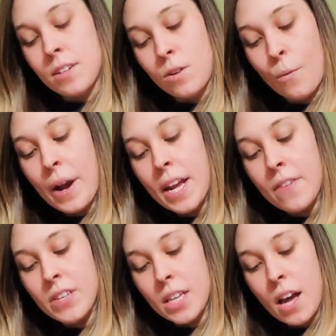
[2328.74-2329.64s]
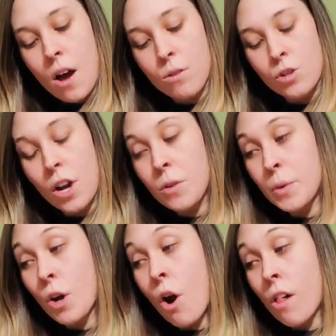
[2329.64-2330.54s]
Writing everything out, trying to
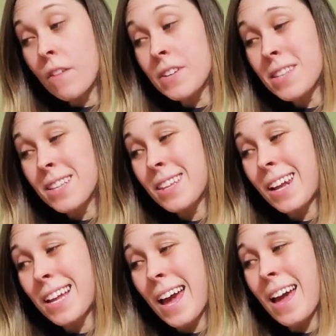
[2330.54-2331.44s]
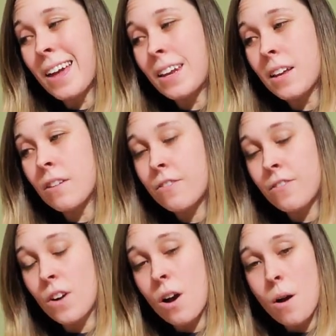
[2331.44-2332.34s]
recall everything that I can
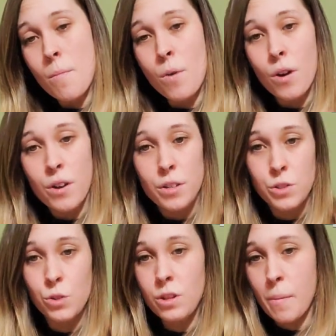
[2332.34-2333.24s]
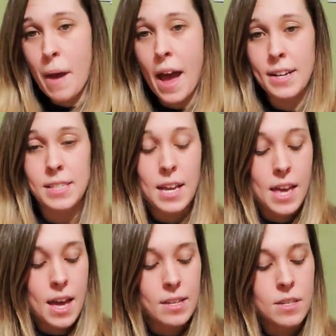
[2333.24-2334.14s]
from as early back as I
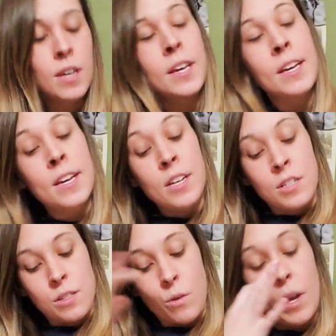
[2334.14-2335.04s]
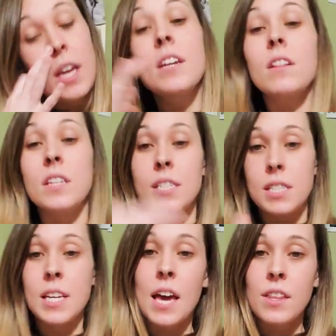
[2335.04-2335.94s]
can. So getting a list
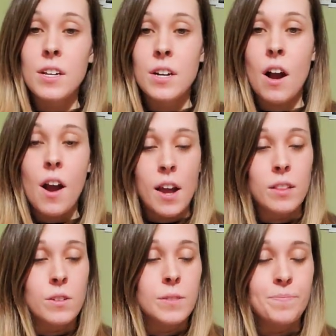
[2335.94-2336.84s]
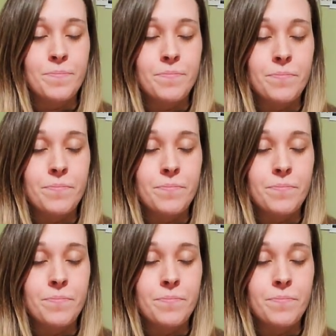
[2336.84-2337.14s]
together. All right, Lord.